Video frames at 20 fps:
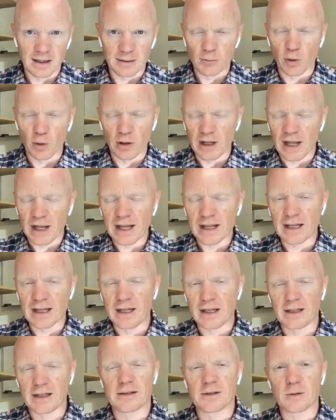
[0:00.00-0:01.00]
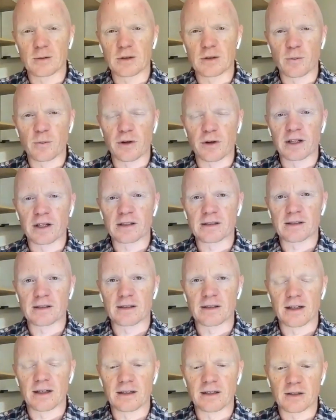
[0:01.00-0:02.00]
more likely he is to experience
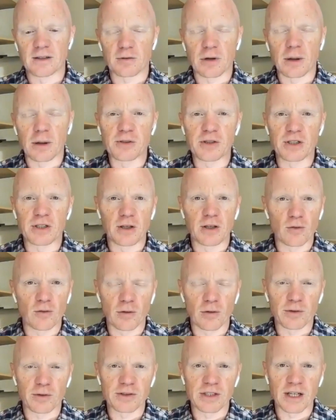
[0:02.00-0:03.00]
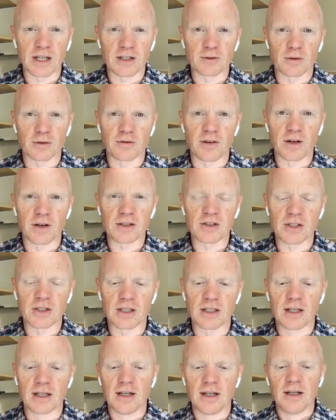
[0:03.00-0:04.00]
disruption in normal sexual
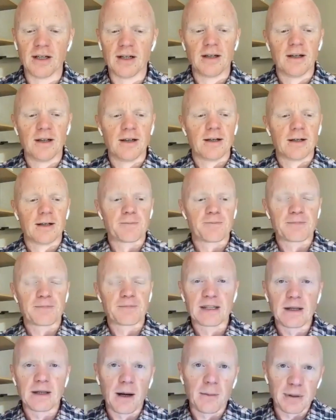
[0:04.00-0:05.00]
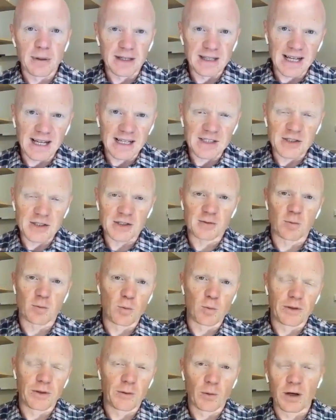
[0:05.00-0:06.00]
function. But that's just
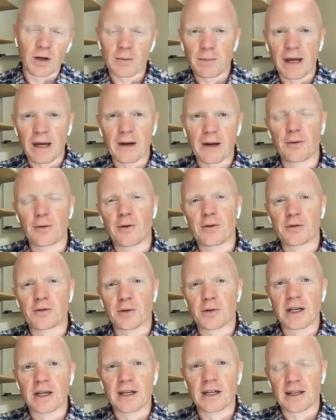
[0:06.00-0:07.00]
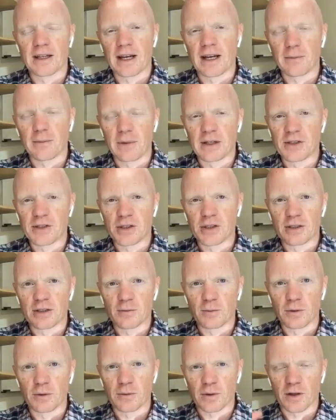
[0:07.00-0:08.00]
the one macronutrient that I'd mentioned
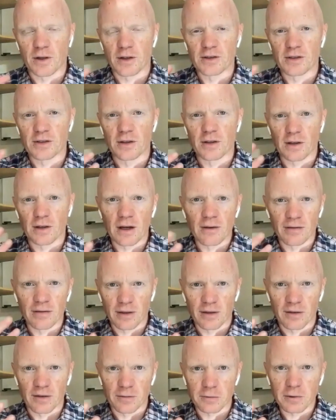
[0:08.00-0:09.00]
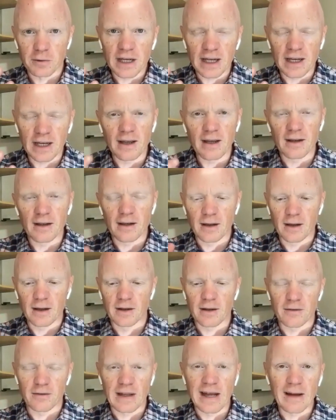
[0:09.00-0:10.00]
with regards to the three,
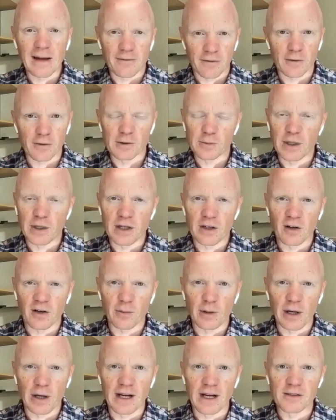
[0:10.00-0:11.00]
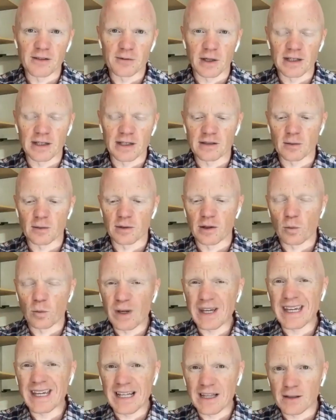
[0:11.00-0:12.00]
that first being carbohydrates, the one that
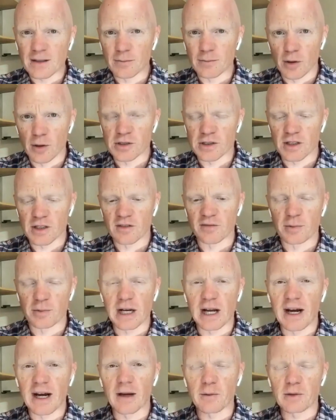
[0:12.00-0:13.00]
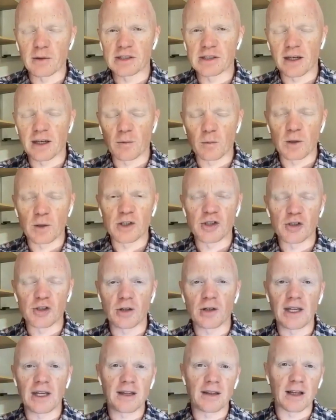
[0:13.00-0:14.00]
we eat the most of, but I would say we
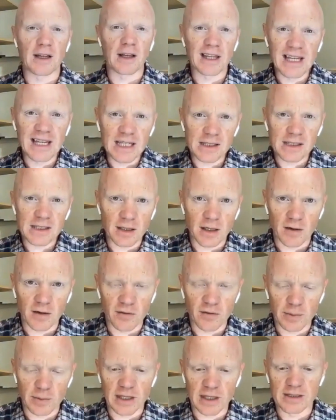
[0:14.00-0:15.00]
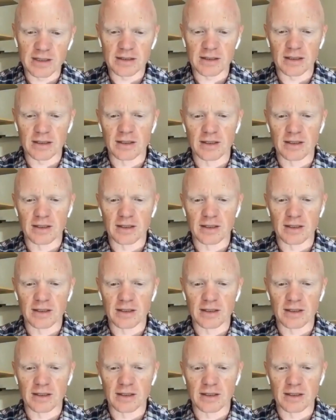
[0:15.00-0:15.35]
should eat the least of because